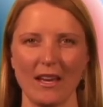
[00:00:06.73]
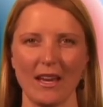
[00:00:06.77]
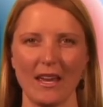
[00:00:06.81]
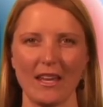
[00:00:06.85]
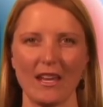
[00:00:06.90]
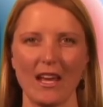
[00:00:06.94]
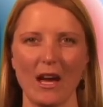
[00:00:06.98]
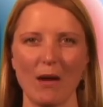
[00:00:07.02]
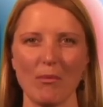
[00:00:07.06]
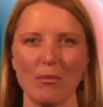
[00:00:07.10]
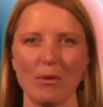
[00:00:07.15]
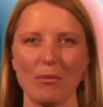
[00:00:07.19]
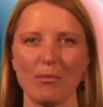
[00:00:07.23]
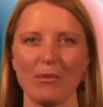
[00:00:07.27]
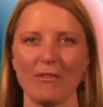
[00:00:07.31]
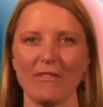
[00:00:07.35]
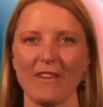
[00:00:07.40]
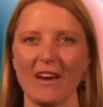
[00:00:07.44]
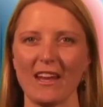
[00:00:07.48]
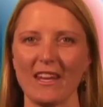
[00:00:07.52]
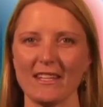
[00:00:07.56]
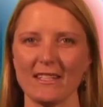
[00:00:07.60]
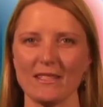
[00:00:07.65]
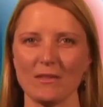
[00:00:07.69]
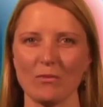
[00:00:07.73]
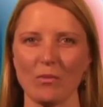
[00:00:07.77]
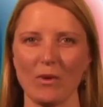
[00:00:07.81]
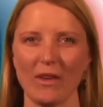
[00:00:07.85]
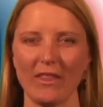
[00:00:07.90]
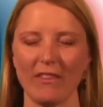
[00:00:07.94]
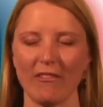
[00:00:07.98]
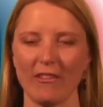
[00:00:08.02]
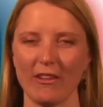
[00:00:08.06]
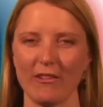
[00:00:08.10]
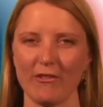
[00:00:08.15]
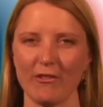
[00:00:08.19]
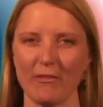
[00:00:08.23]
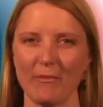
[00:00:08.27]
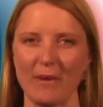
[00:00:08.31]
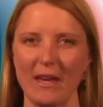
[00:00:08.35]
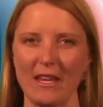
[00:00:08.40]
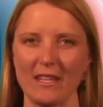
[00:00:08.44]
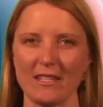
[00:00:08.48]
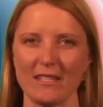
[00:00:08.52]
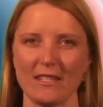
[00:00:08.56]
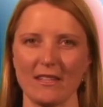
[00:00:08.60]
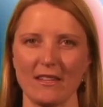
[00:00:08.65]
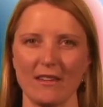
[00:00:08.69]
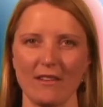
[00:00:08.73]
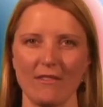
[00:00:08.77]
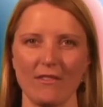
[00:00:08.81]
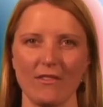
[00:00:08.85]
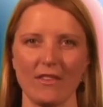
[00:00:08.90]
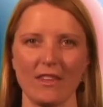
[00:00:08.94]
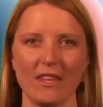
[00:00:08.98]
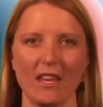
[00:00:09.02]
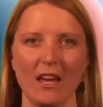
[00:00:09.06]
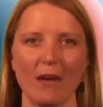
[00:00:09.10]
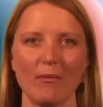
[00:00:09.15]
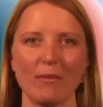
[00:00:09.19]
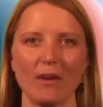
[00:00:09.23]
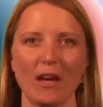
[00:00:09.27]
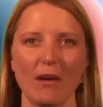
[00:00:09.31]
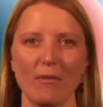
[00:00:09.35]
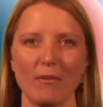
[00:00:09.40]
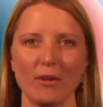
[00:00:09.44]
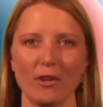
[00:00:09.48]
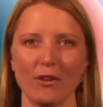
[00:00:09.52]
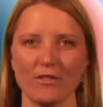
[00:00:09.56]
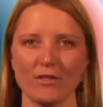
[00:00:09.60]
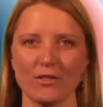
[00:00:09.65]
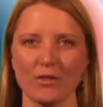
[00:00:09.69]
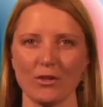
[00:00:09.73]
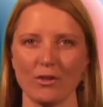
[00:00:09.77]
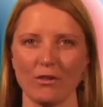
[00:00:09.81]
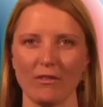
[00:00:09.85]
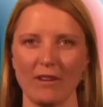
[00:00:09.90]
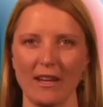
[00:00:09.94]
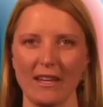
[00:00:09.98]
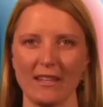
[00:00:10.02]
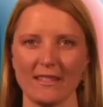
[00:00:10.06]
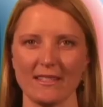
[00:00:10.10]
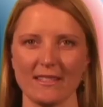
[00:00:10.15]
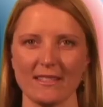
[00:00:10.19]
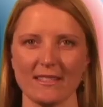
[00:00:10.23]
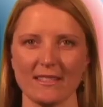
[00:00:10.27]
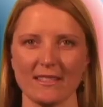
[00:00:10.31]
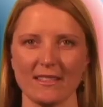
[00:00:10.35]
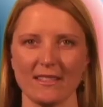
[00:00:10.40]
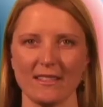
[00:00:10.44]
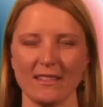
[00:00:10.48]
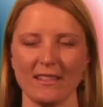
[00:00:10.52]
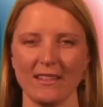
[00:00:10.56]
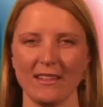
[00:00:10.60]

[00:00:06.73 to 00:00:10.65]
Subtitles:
and I'll be providing some weather information for the upcoming offshore race.